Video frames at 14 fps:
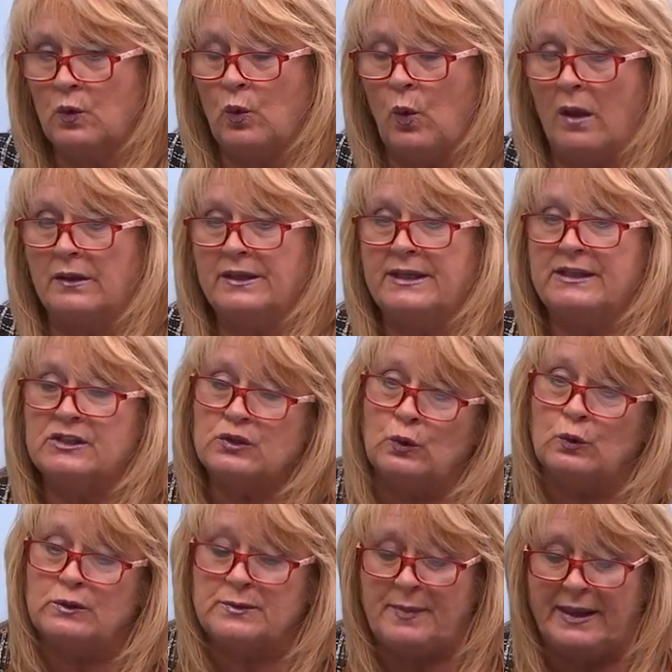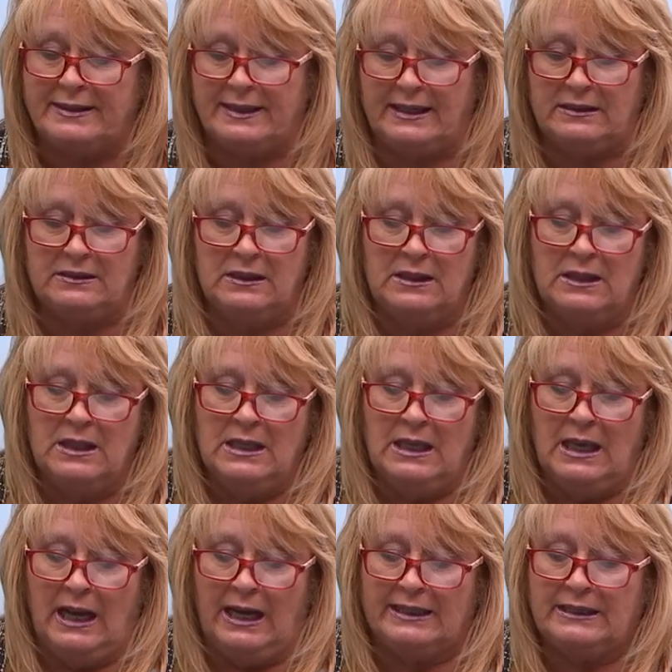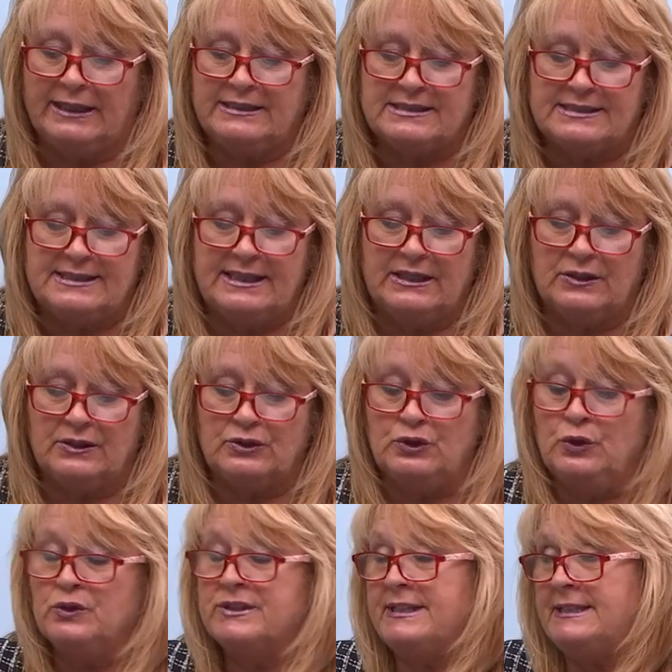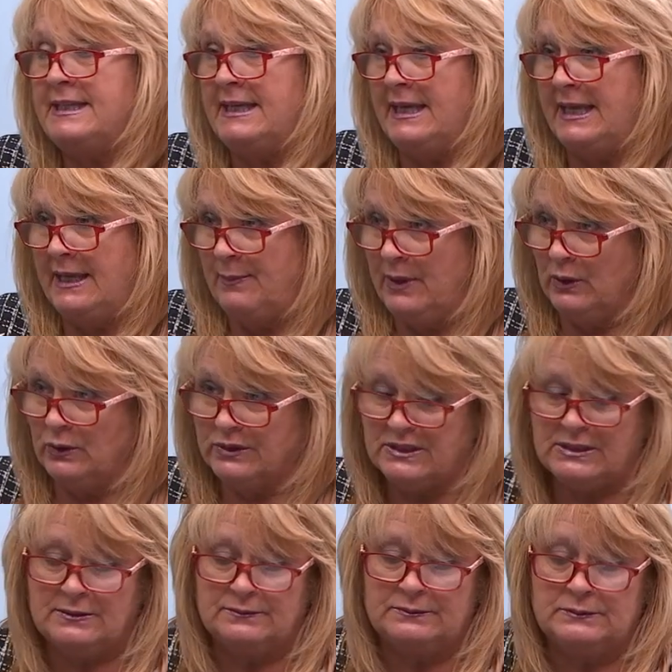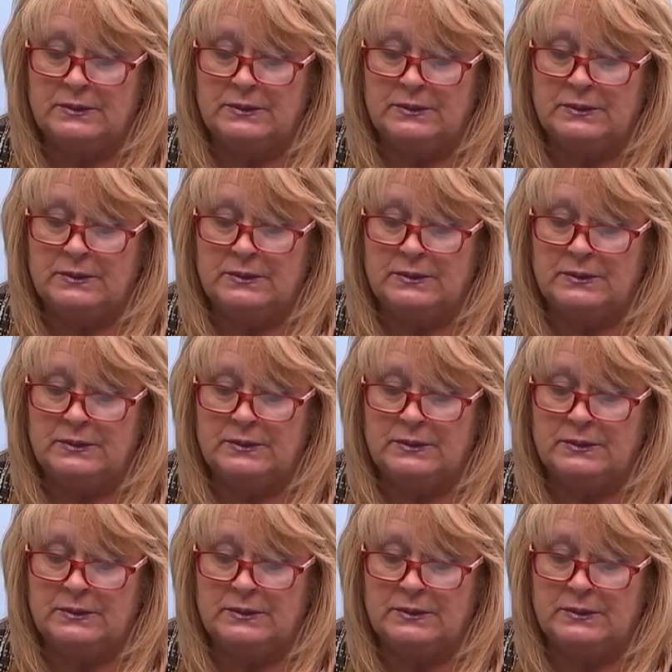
quality school spending. I'd like to see a new C T E built